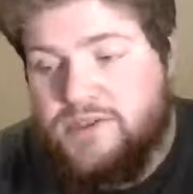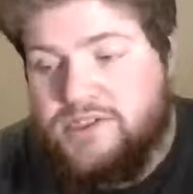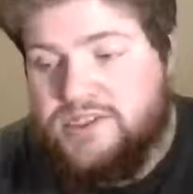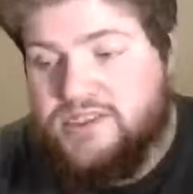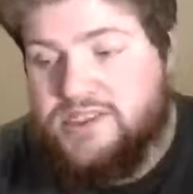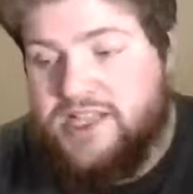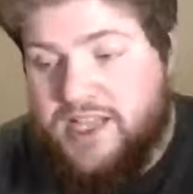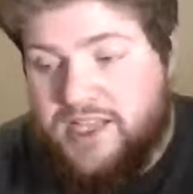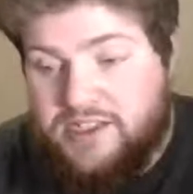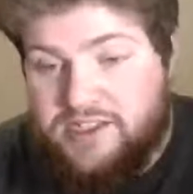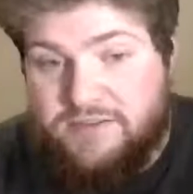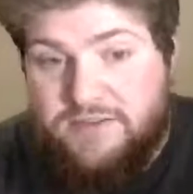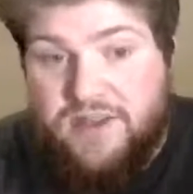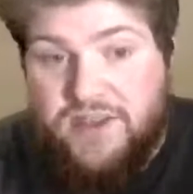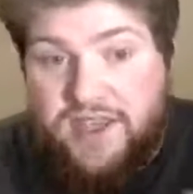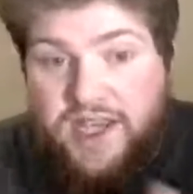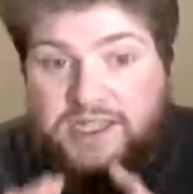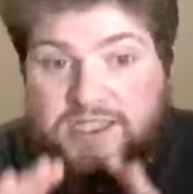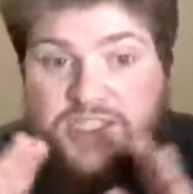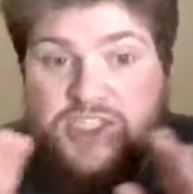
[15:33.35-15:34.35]
which is I think
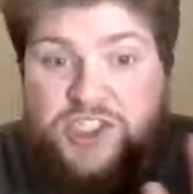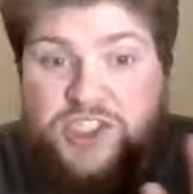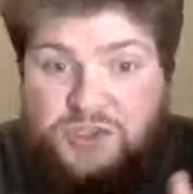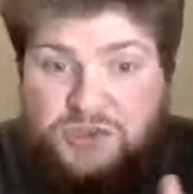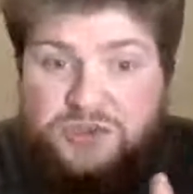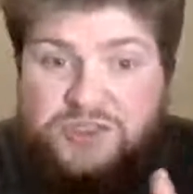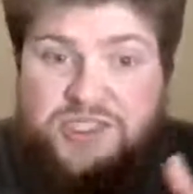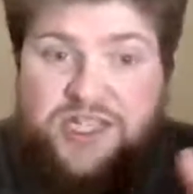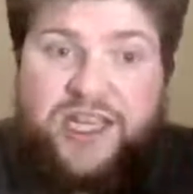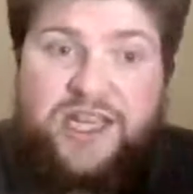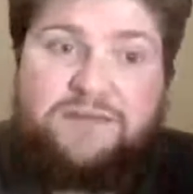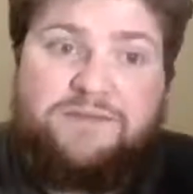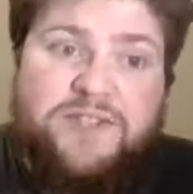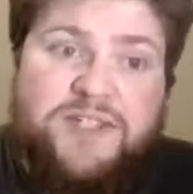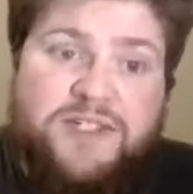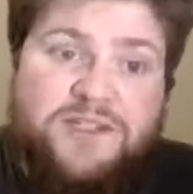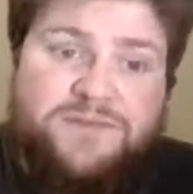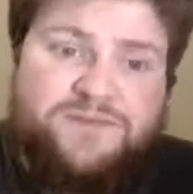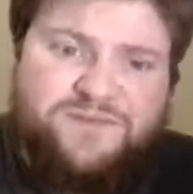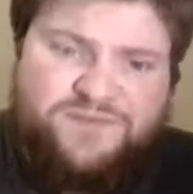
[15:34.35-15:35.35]
something they had to do to get